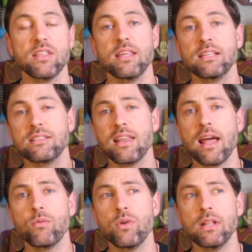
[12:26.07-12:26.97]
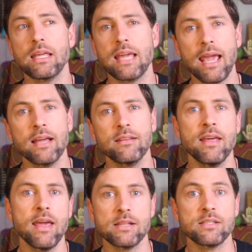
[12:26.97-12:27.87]
the things that I really
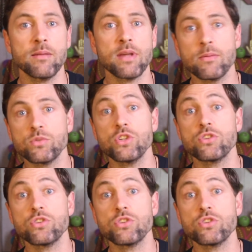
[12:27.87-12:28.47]
can't and sometimes